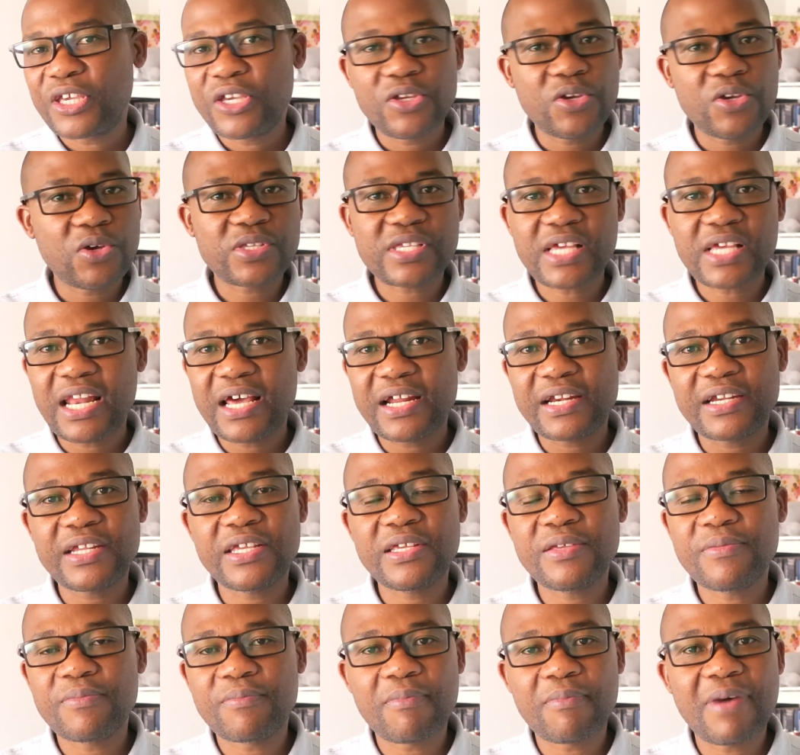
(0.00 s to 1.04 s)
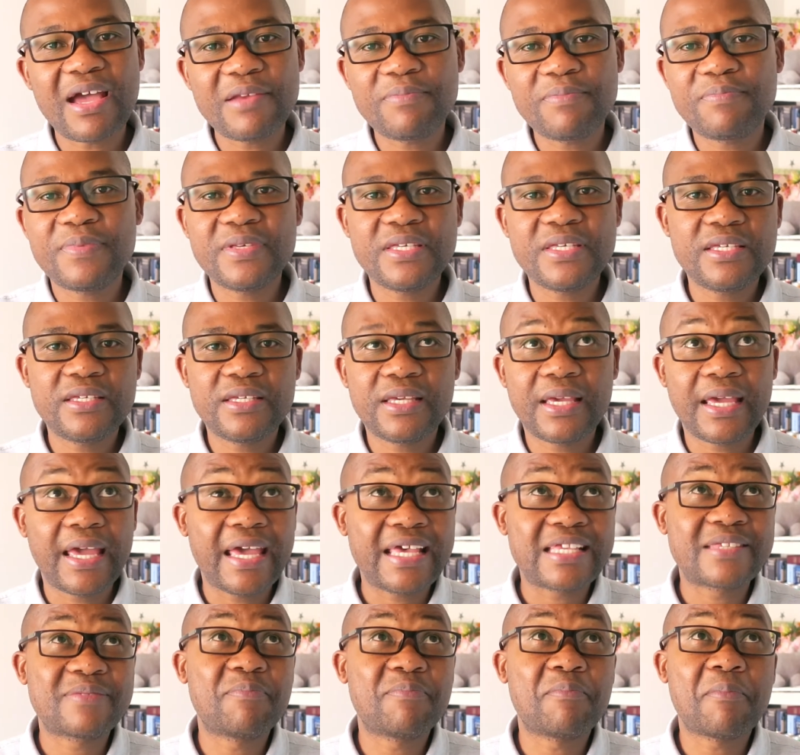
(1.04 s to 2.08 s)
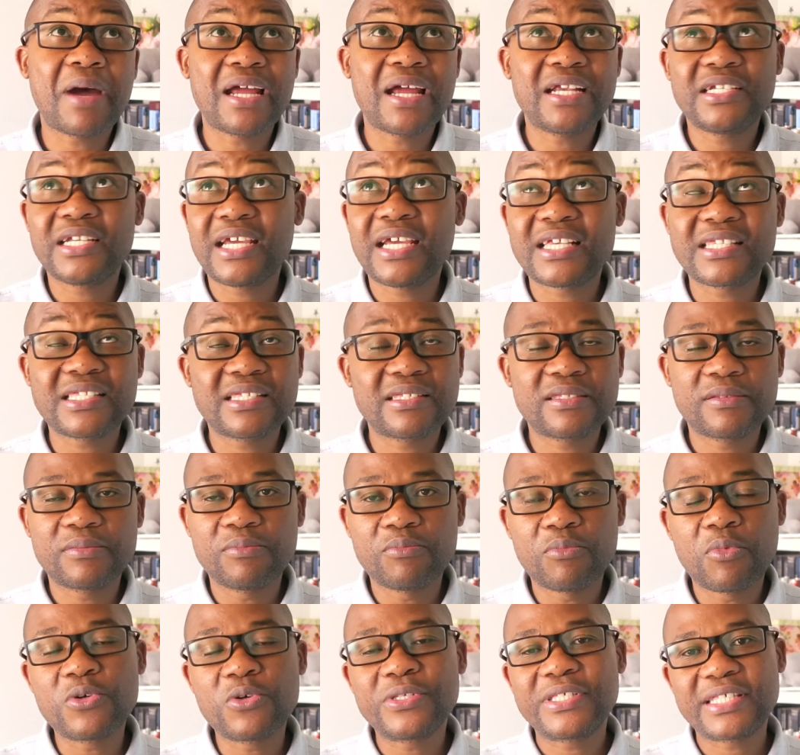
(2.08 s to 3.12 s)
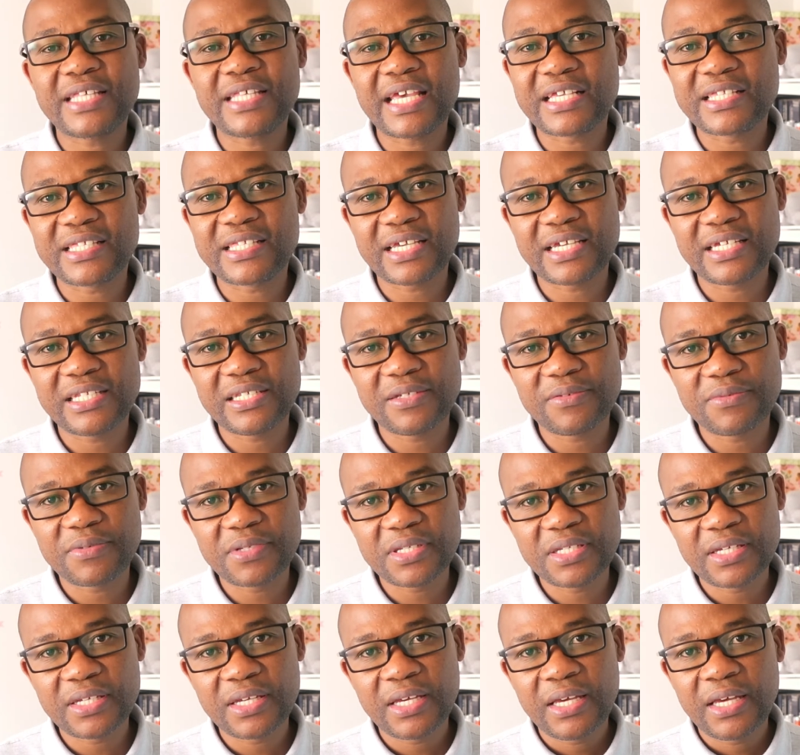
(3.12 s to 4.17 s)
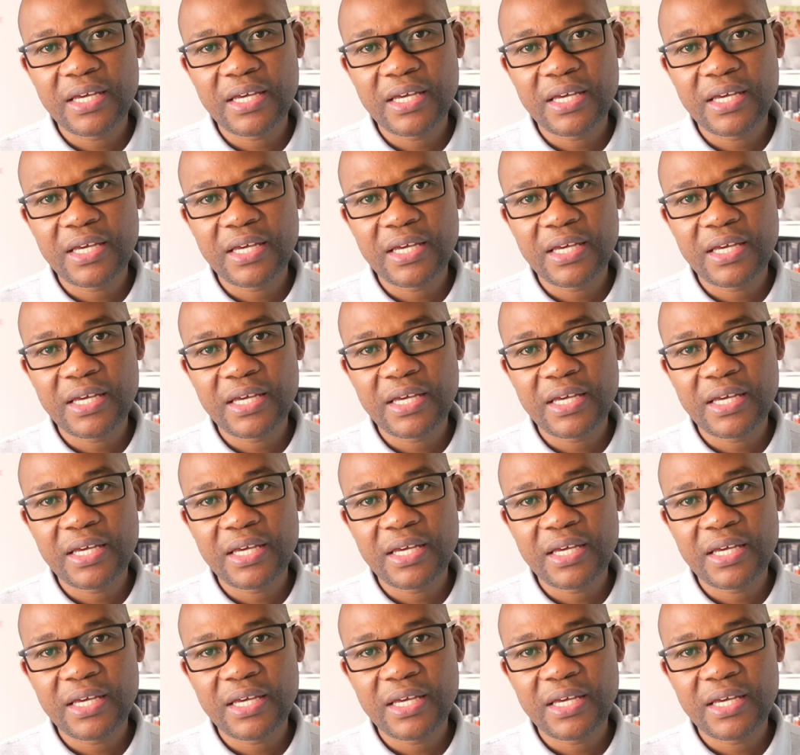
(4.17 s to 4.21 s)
your salary might be as much as most executives.